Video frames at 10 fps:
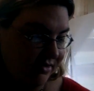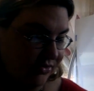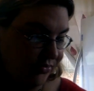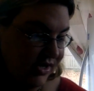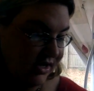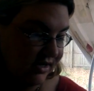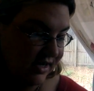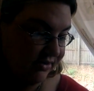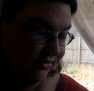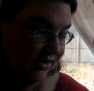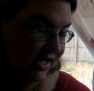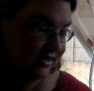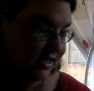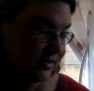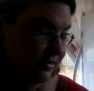The winner
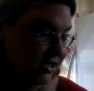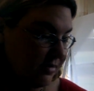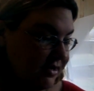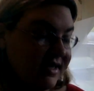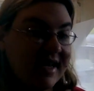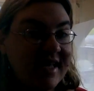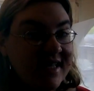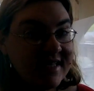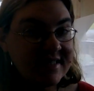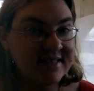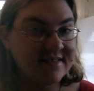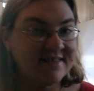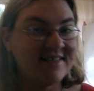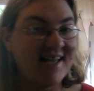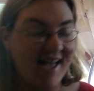and W W E champion is
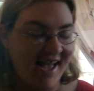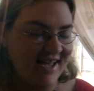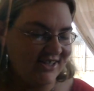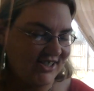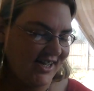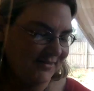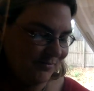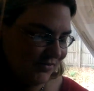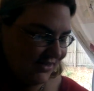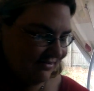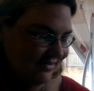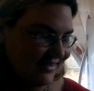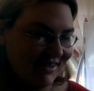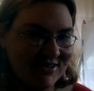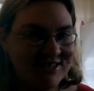A J.
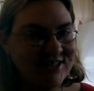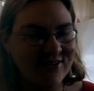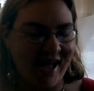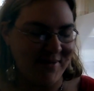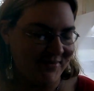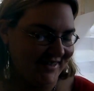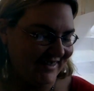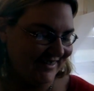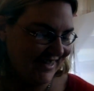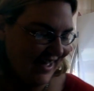I was so happy.